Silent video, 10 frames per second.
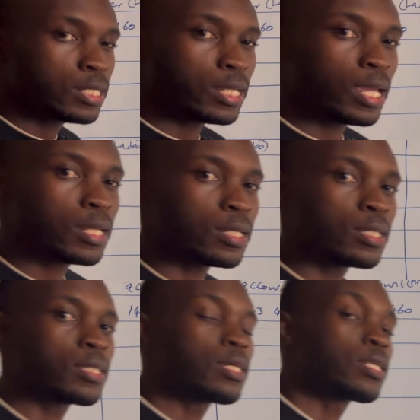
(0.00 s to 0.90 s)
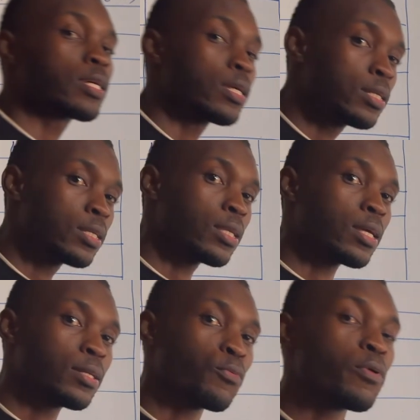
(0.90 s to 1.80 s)
side is indicating
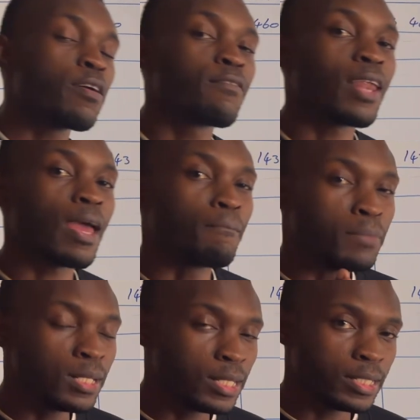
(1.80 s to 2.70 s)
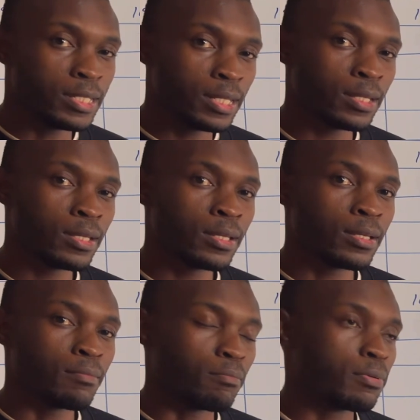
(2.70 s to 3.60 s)
that we have liability
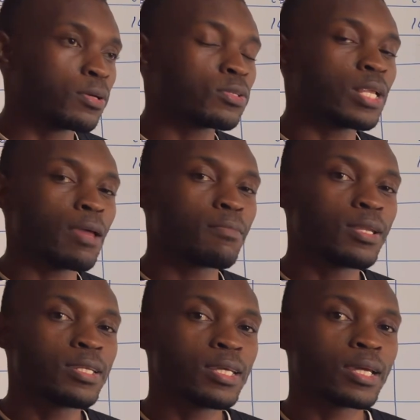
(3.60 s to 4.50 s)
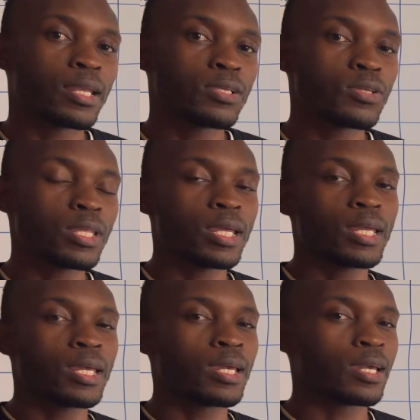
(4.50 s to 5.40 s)
because liability increase on the
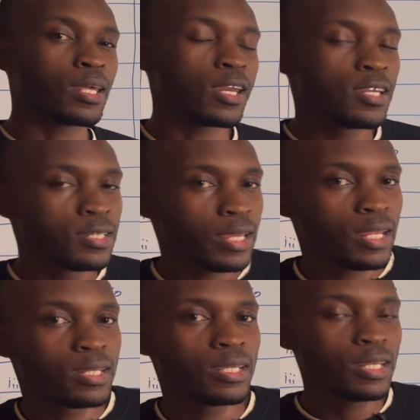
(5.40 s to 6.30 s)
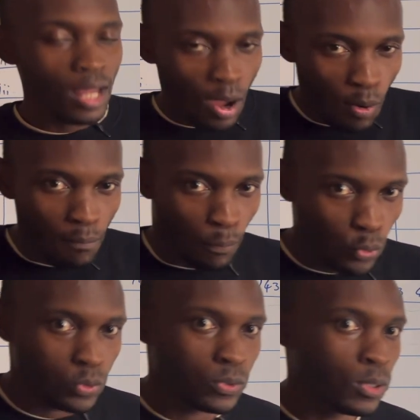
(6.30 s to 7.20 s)
credit side in our
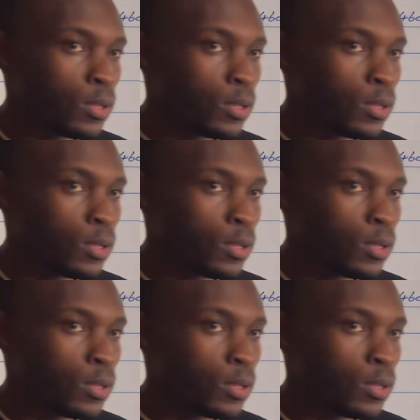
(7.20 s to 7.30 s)
books